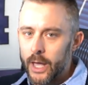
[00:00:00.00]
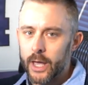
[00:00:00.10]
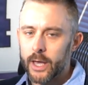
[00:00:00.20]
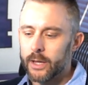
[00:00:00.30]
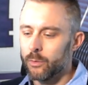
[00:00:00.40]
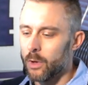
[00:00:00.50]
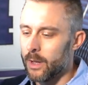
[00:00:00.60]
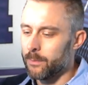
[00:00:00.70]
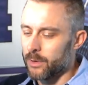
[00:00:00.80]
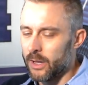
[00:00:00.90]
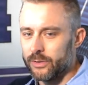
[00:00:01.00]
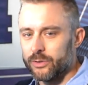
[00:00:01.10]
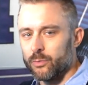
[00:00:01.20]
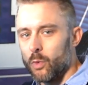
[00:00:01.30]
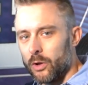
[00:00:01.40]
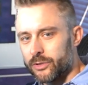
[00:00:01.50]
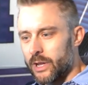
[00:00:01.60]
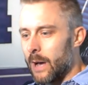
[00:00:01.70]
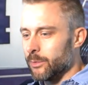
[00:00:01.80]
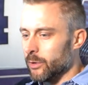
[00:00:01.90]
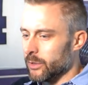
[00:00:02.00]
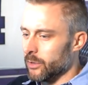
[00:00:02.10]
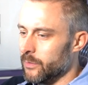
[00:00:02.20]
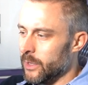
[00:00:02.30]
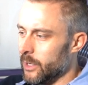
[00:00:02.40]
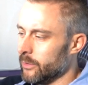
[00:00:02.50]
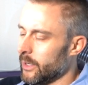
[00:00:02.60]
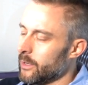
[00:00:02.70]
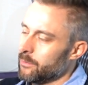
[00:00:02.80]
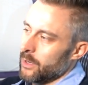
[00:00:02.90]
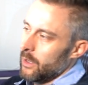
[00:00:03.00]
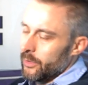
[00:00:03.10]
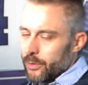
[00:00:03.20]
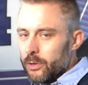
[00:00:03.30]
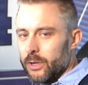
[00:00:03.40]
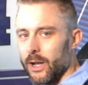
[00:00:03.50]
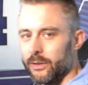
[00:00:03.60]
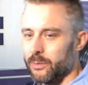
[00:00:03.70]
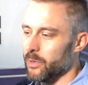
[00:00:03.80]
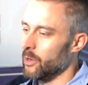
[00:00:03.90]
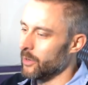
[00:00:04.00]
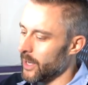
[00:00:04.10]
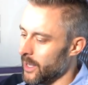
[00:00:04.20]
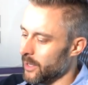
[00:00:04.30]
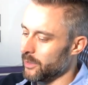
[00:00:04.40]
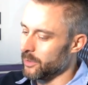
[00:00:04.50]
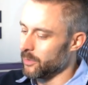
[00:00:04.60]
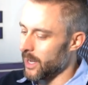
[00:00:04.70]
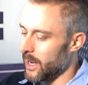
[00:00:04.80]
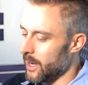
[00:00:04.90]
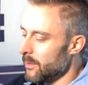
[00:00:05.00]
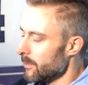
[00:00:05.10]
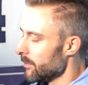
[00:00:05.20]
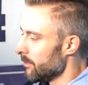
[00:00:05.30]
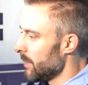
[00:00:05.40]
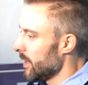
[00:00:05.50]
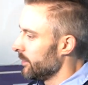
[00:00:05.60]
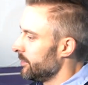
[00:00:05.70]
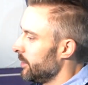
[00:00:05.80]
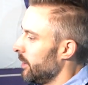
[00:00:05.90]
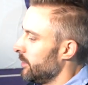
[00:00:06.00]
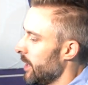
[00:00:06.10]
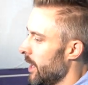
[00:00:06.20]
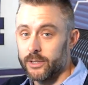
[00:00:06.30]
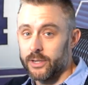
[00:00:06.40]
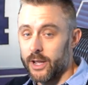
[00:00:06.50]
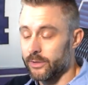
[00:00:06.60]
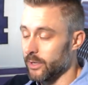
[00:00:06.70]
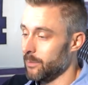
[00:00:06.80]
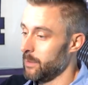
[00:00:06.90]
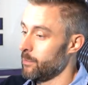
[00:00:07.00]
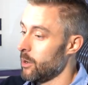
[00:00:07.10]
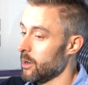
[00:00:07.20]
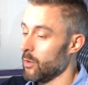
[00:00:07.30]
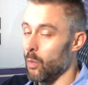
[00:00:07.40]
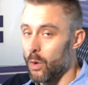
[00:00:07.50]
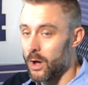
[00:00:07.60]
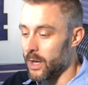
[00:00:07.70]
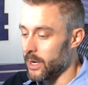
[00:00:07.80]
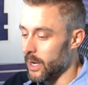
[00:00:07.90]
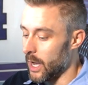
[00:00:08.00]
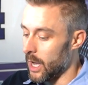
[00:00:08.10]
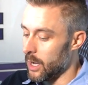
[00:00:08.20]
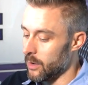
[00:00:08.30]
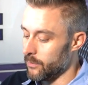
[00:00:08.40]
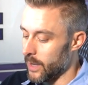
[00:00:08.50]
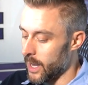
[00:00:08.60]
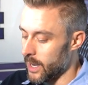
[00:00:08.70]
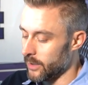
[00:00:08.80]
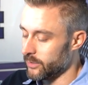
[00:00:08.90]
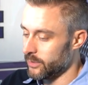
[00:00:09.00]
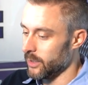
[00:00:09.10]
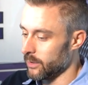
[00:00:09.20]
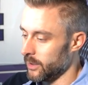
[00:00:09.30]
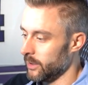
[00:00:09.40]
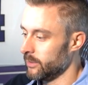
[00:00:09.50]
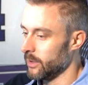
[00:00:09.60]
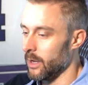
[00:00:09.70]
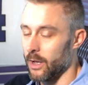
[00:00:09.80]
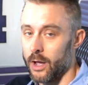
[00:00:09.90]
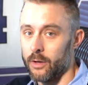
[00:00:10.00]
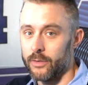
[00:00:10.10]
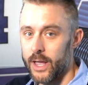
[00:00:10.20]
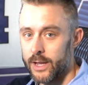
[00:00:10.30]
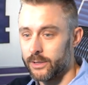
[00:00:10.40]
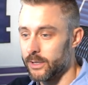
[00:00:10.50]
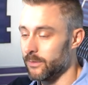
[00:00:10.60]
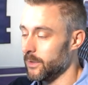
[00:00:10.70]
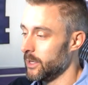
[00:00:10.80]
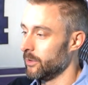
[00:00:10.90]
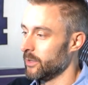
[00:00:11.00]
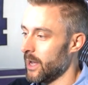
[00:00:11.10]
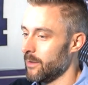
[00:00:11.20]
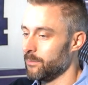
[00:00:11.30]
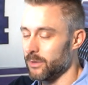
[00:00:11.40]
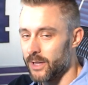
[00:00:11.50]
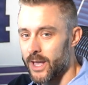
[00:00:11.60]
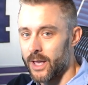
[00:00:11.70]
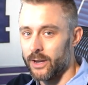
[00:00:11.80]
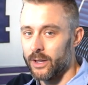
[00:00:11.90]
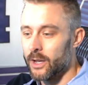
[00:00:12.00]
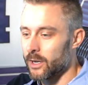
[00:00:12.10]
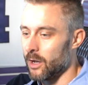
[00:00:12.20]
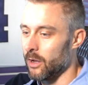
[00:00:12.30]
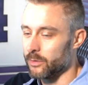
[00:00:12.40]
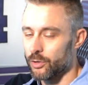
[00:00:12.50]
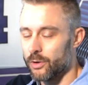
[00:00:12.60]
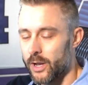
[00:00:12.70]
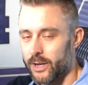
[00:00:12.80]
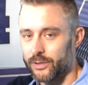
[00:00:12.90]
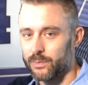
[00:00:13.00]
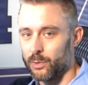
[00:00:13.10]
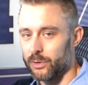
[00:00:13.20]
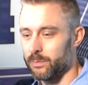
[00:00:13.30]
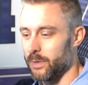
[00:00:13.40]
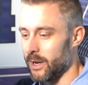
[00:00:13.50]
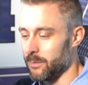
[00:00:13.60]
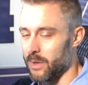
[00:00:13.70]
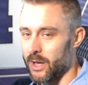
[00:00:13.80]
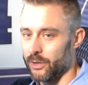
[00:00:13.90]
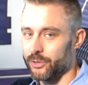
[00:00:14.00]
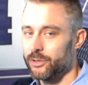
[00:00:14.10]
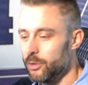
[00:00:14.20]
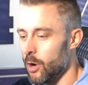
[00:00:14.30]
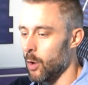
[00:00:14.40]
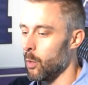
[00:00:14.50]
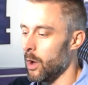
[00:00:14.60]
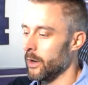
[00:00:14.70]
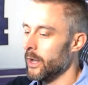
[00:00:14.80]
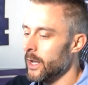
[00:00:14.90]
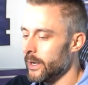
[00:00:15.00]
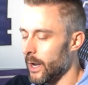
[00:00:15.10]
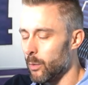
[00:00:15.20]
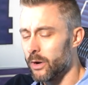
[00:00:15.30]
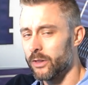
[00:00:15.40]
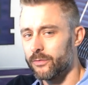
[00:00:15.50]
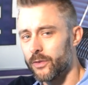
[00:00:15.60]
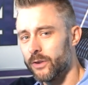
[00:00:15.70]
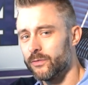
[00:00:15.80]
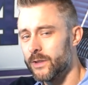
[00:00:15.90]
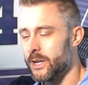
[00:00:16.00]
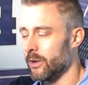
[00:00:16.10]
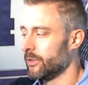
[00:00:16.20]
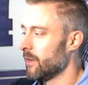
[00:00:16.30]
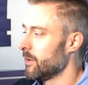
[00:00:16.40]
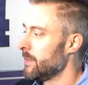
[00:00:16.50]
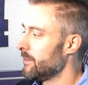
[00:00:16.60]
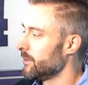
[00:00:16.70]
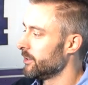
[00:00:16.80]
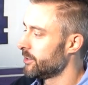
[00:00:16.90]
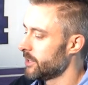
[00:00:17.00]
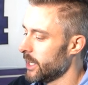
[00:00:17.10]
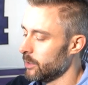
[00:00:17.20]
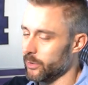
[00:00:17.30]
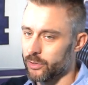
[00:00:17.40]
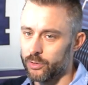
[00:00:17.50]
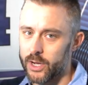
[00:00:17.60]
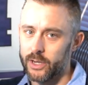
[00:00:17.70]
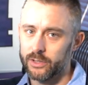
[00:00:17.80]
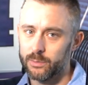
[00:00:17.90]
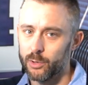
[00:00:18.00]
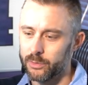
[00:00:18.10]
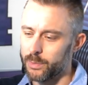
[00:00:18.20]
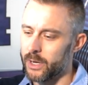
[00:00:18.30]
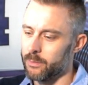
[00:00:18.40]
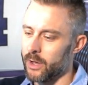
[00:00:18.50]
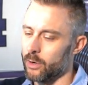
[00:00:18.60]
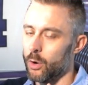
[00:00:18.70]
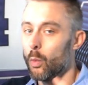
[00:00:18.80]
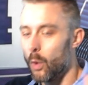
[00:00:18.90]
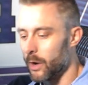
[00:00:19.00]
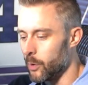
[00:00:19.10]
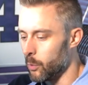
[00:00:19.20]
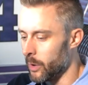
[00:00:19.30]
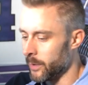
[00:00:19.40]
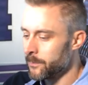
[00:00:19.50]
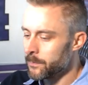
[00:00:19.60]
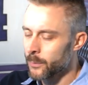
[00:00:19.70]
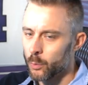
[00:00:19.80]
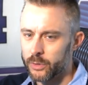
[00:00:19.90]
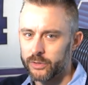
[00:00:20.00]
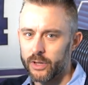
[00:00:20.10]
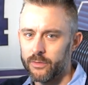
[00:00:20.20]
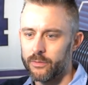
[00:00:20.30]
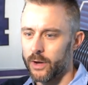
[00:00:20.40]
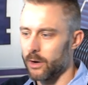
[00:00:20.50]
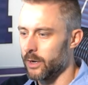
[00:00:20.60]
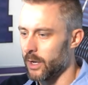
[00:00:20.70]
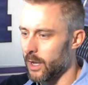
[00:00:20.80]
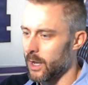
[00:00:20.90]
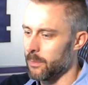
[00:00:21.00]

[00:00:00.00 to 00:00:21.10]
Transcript: And while I probably won't stop doing videos, I can probably throw you guys a bone and do a model series. And today is going to be part one of a series of 18 videos that I have planned called Creating a Sports Betting Model 201. Now, one of the first videos I ever made for this channel was Creating a Sports Betting Model 101, which is a very